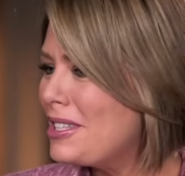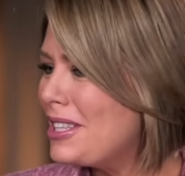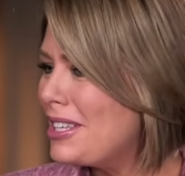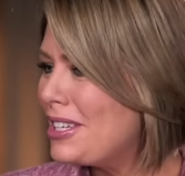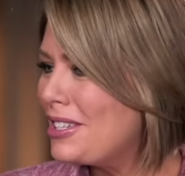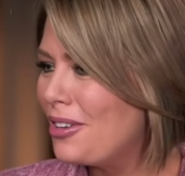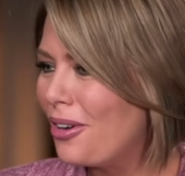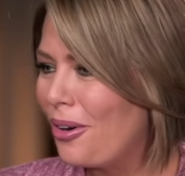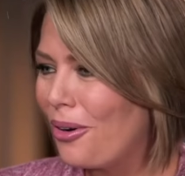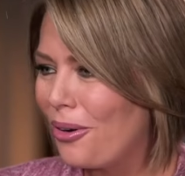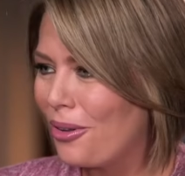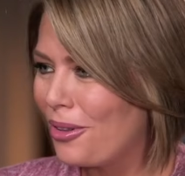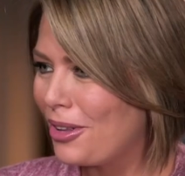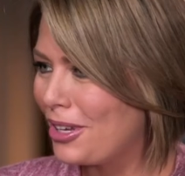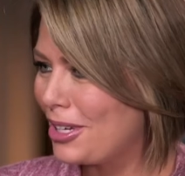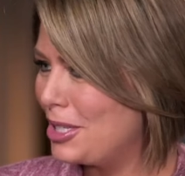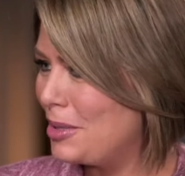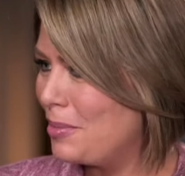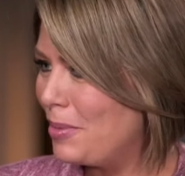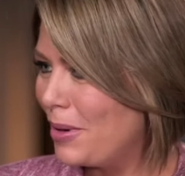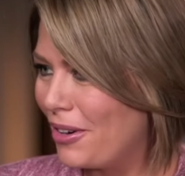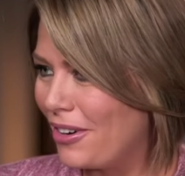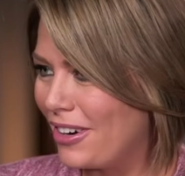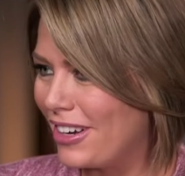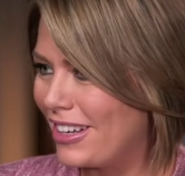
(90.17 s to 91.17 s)
was this whole
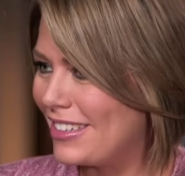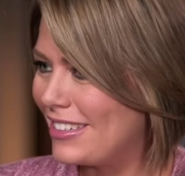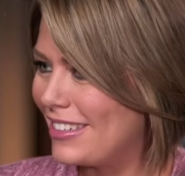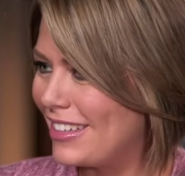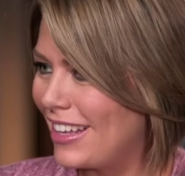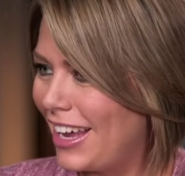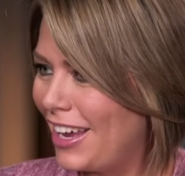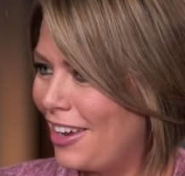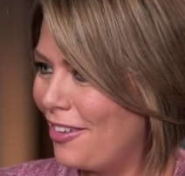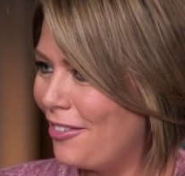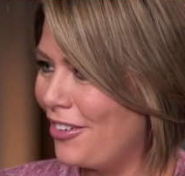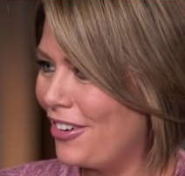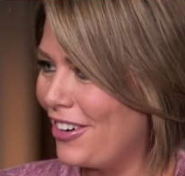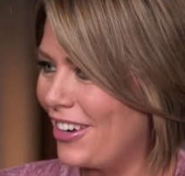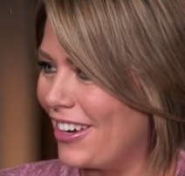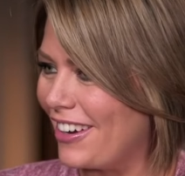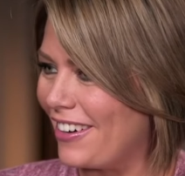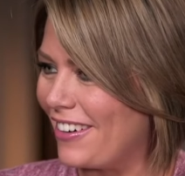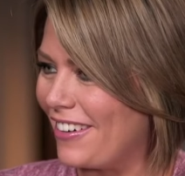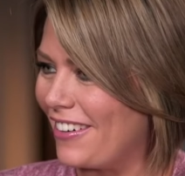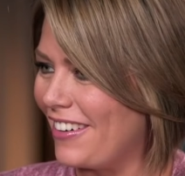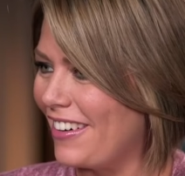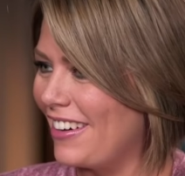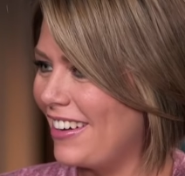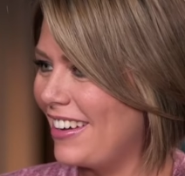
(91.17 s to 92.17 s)
experience like for you?
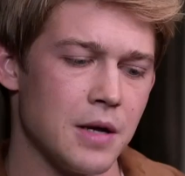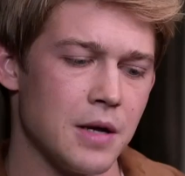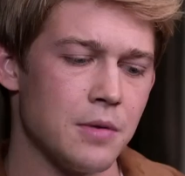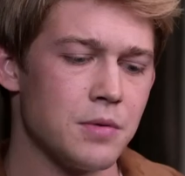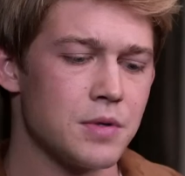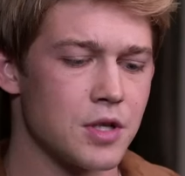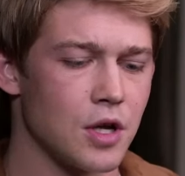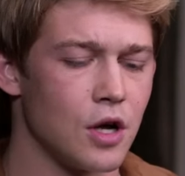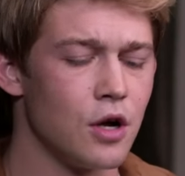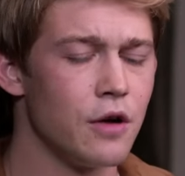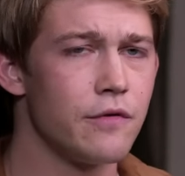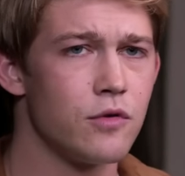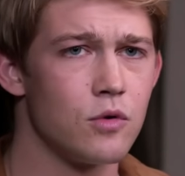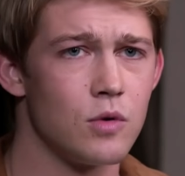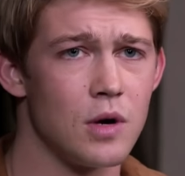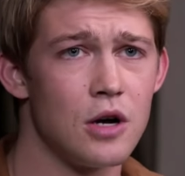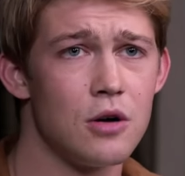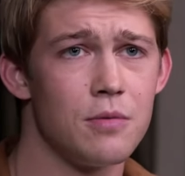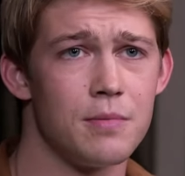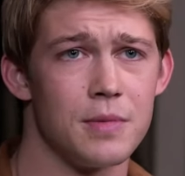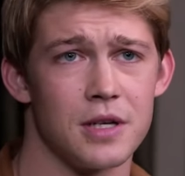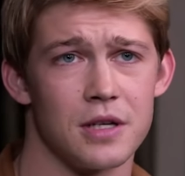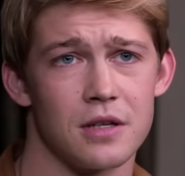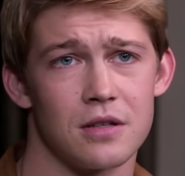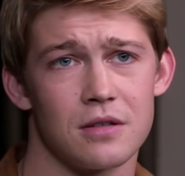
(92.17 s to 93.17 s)
It was
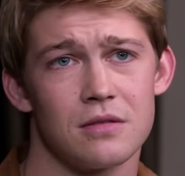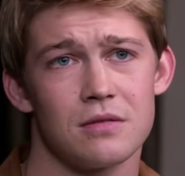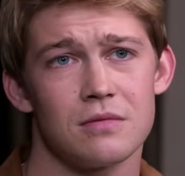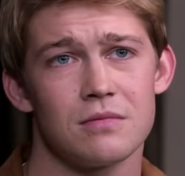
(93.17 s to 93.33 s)
overwhelming.